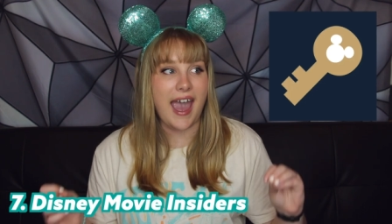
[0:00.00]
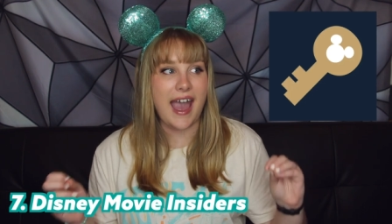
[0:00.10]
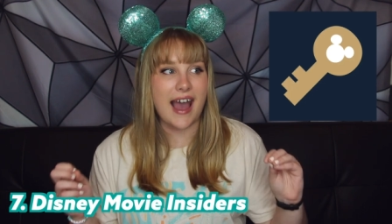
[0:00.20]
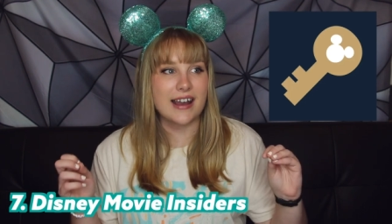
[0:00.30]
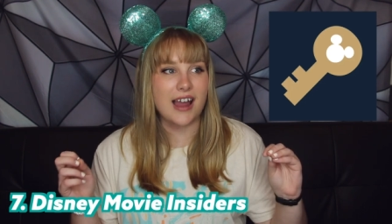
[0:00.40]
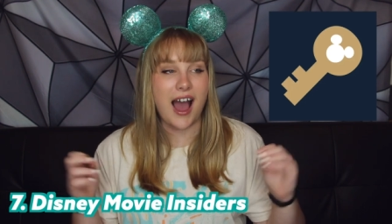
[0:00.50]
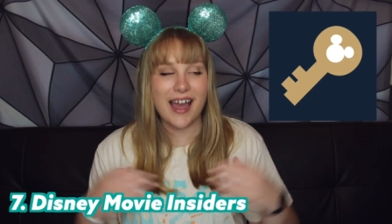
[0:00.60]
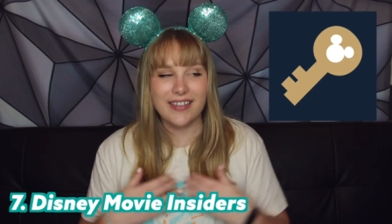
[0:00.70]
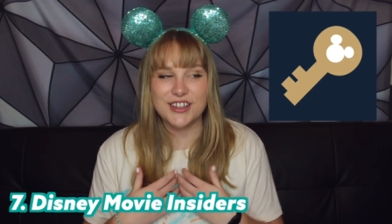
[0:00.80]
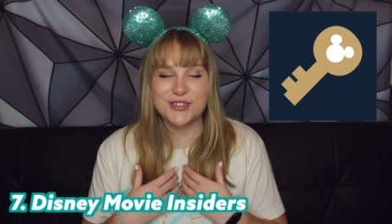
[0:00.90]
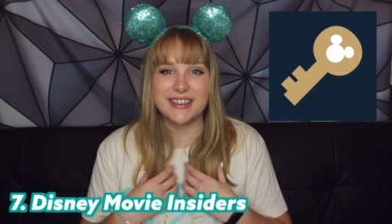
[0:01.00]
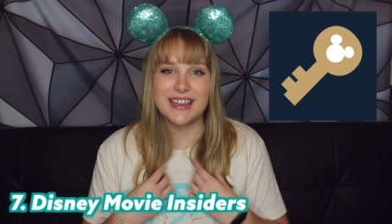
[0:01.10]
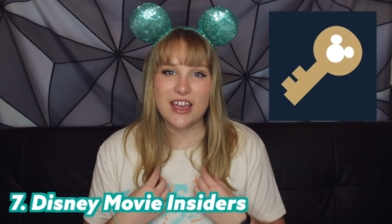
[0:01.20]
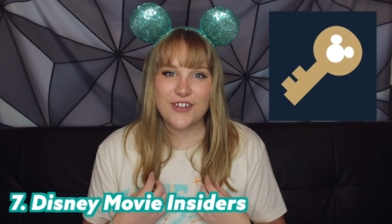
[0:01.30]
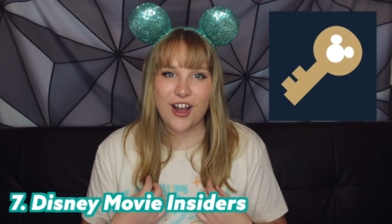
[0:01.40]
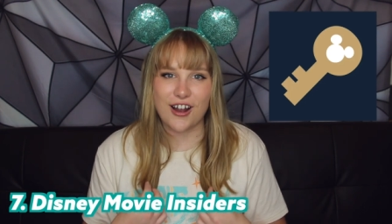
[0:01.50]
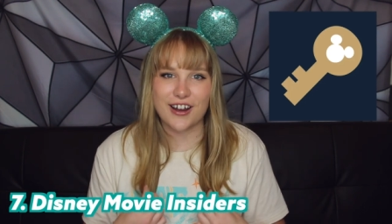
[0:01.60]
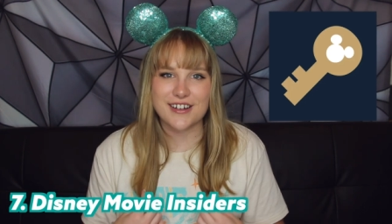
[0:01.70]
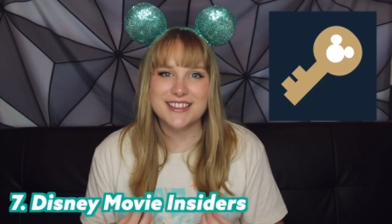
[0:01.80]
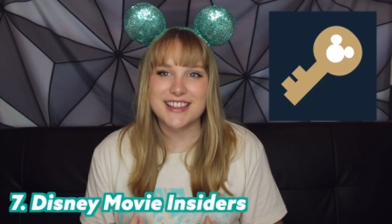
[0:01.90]
and I like doing the gift
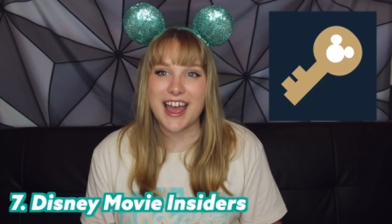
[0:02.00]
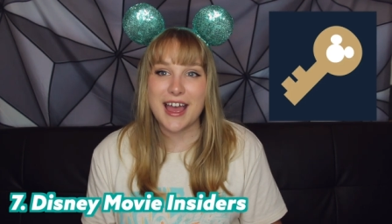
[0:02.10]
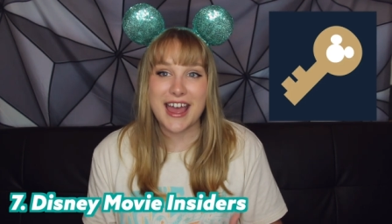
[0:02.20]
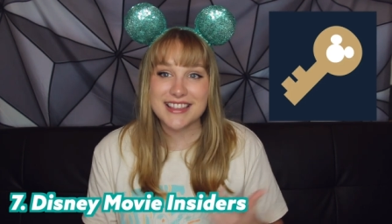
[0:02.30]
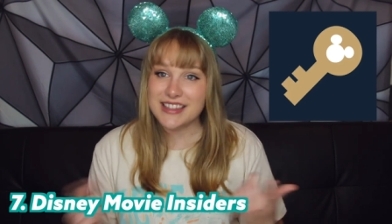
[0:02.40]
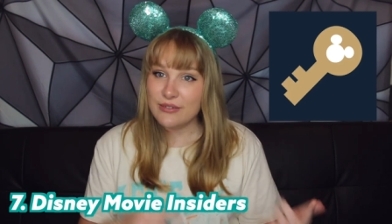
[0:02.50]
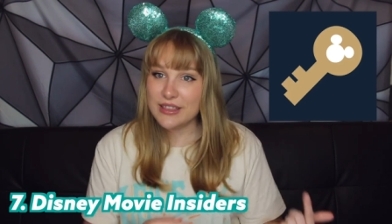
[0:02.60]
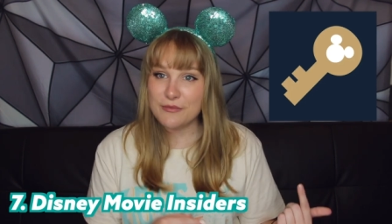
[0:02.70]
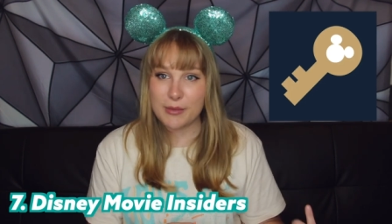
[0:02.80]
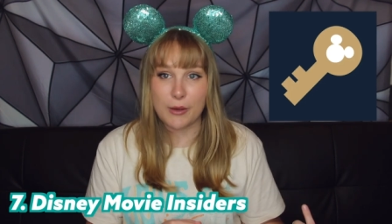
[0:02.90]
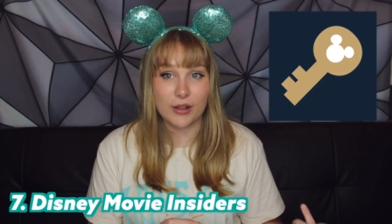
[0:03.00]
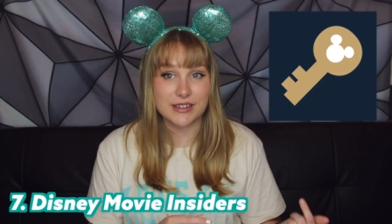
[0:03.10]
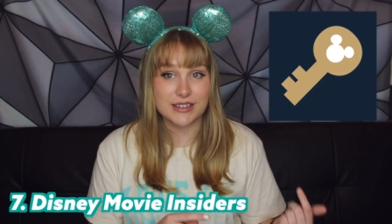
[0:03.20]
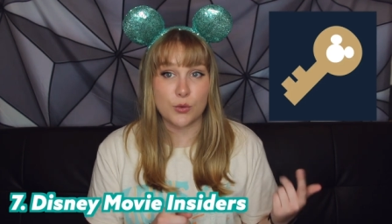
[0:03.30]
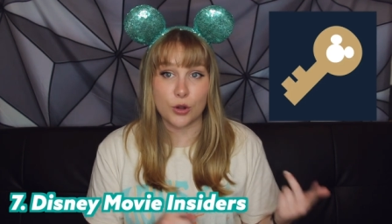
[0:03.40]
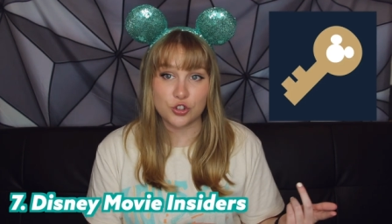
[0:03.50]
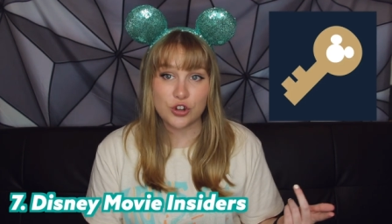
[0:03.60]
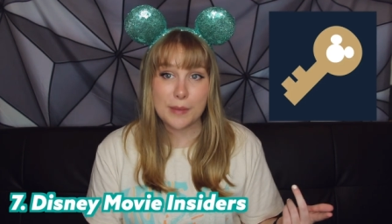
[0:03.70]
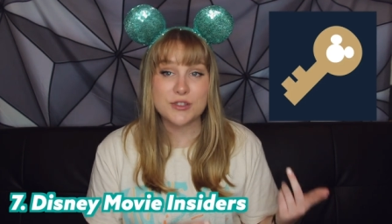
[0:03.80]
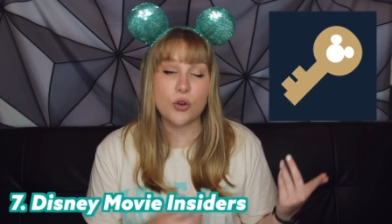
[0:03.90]
cards and saving them for my Walt Disney World
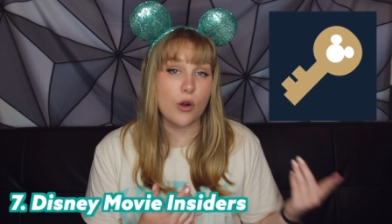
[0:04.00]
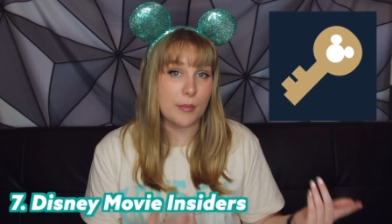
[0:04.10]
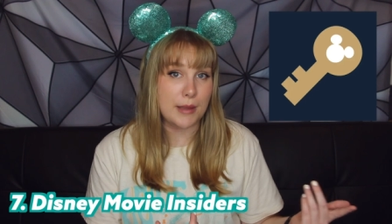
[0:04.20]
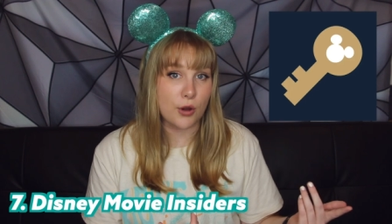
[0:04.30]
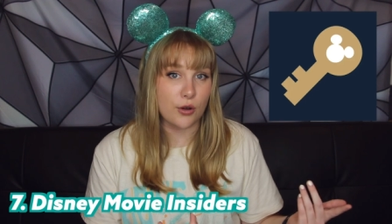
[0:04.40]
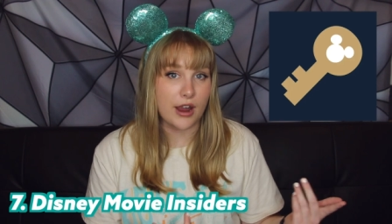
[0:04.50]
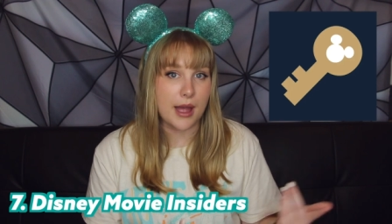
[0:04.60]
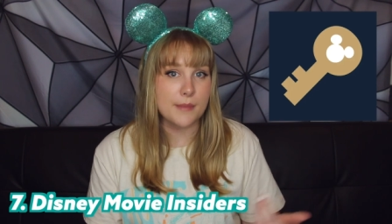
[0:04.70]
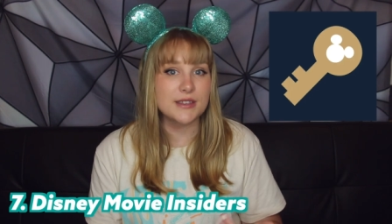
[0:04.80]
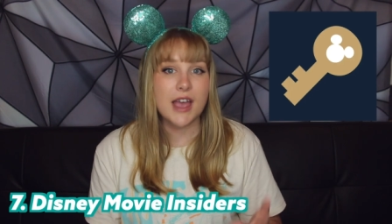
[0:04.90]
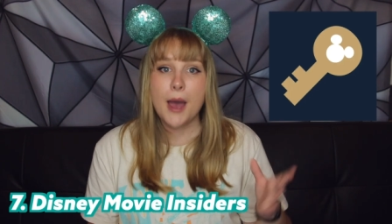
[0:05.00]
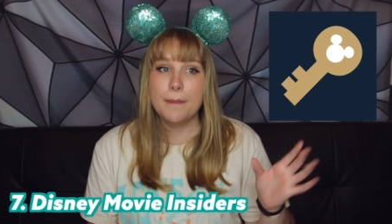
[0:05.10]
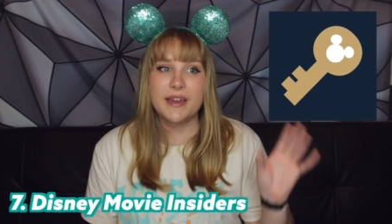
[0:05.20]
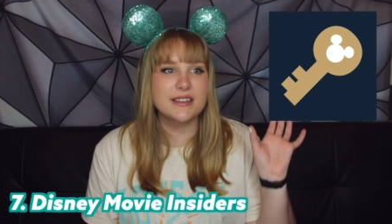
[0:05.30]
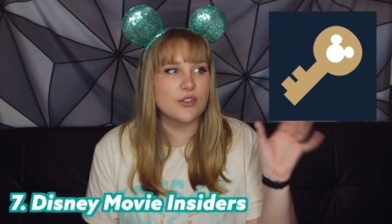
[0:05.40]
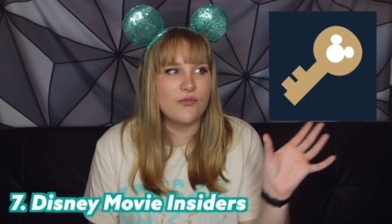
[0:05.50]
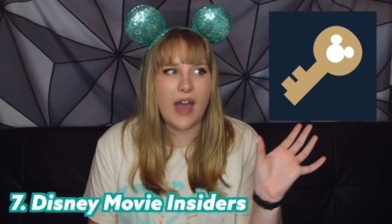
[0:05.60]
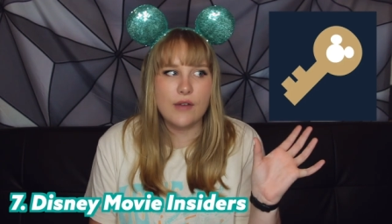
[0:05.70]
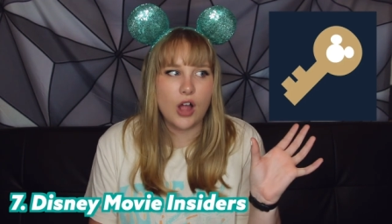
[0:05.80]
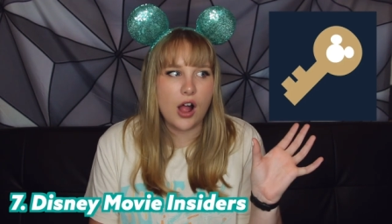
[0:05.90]
trips or my programs because
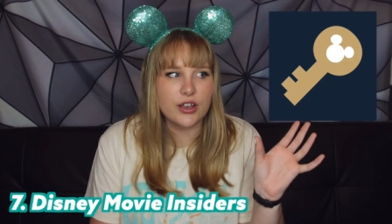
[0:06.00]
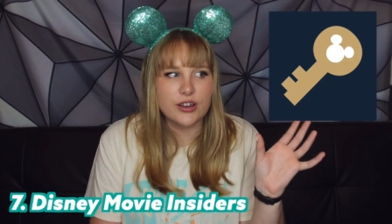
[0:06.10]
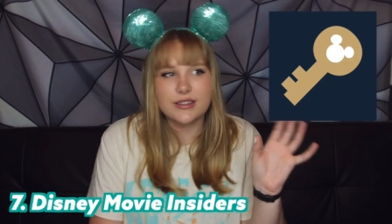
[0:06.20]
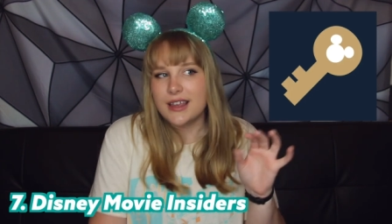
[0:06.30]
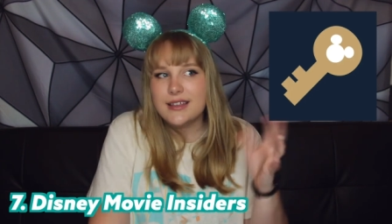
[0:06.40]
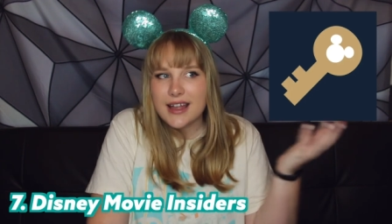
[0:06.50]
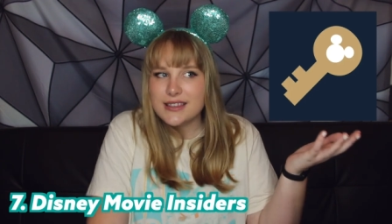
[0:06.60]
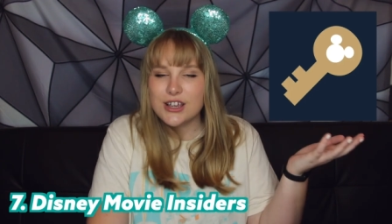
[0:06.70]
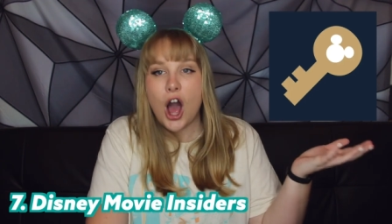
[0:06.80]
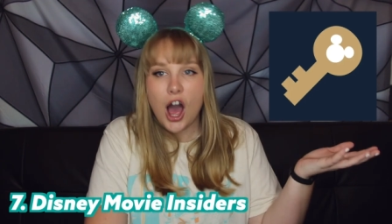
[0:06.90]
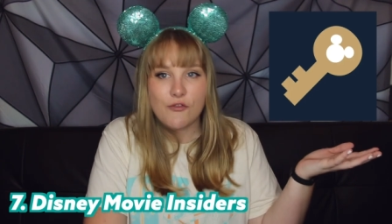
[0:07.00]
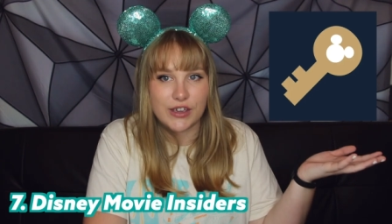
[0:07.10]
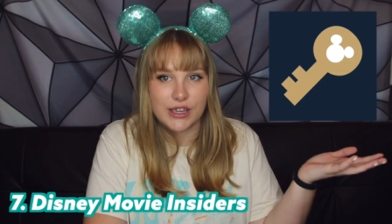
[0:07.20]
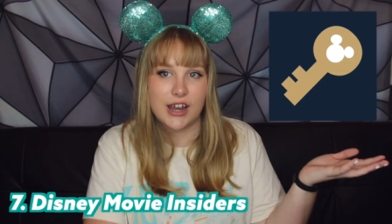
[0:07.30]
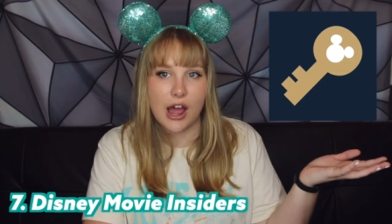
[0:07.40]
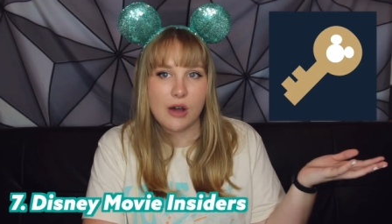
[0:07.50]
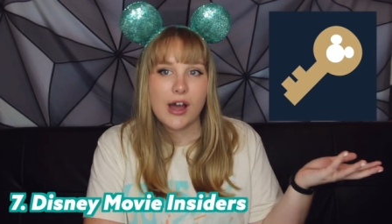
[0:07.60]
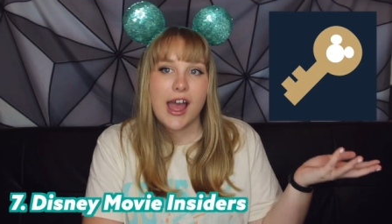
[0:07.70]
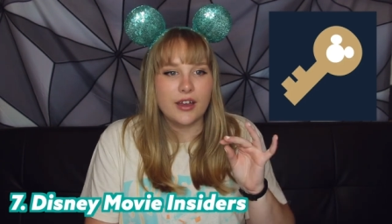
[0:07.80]
$5, like that's a coffee, you know?